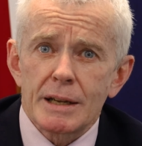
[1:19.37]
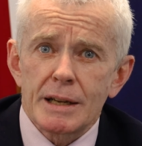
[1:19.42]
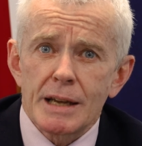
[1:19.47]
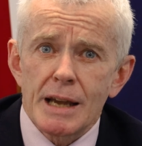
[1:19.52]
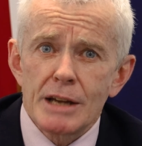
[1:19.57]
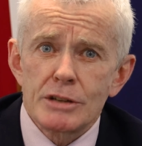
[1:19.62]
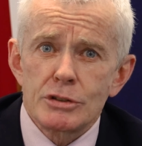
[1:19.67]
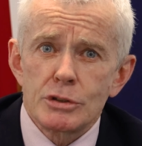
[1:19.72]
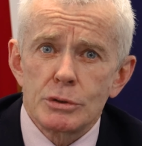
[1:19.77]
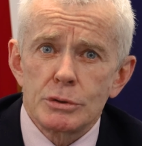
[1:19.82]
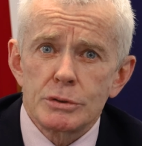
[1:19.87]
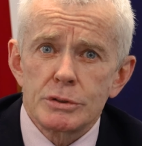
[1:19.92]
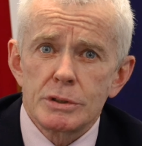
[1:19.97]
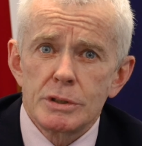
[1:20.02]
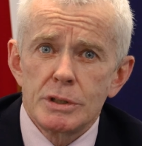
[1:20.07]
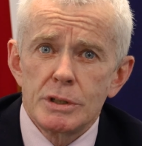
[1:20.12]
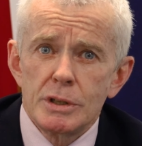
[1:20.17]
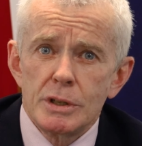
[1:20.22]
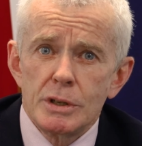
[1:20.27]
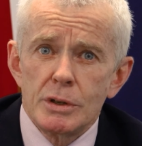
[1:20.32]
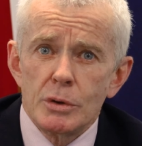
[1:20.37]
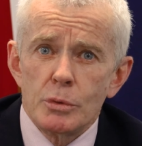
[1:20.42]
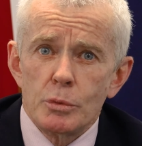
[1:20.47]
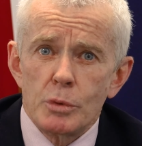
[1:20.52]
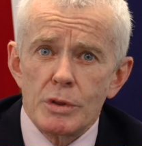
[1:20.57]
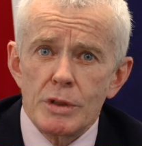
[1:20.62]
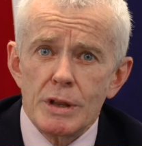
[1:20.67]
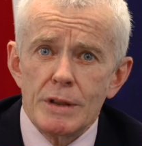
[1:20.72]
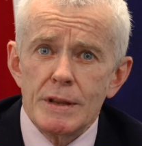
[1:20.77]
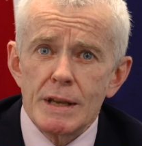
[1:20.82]
casuals
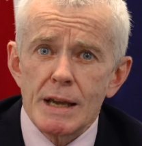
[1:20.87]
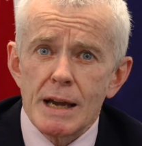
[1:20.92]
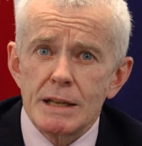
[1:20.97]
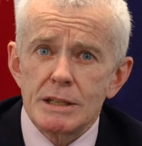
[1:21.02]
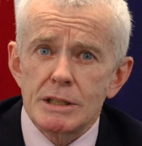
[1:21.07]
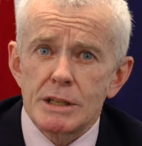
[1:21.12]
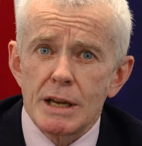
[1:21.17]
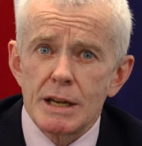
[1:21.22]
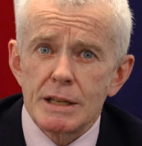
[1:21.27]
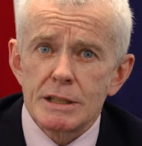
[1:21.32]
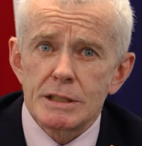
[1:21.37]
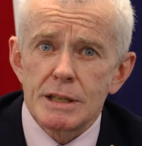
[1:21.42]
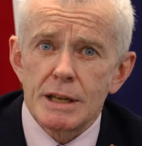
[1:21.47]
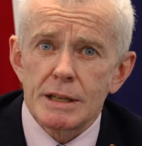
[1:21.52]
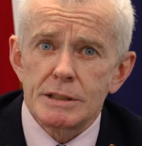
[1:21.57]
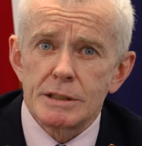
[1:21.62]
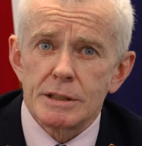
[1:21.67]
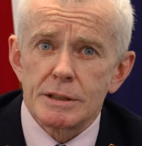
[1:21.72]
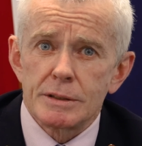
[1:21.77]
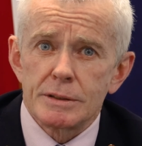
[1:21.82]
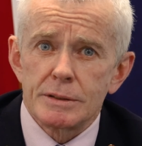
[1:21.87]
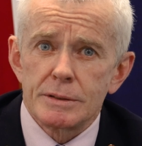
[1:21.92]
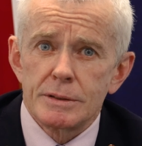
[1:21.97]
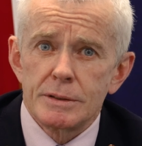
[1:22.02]
within the aged care sector.